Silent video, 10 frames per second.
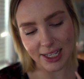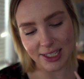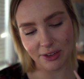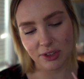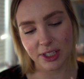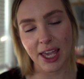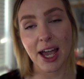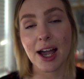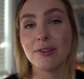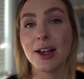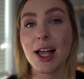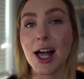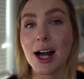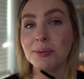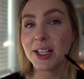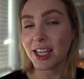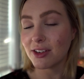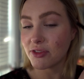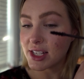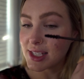I definitely have a plan
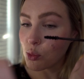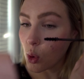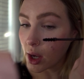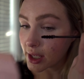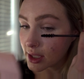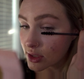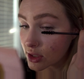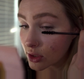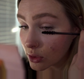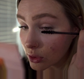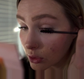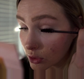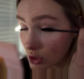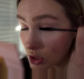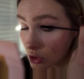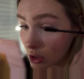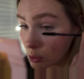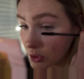of things I'm wanting to do,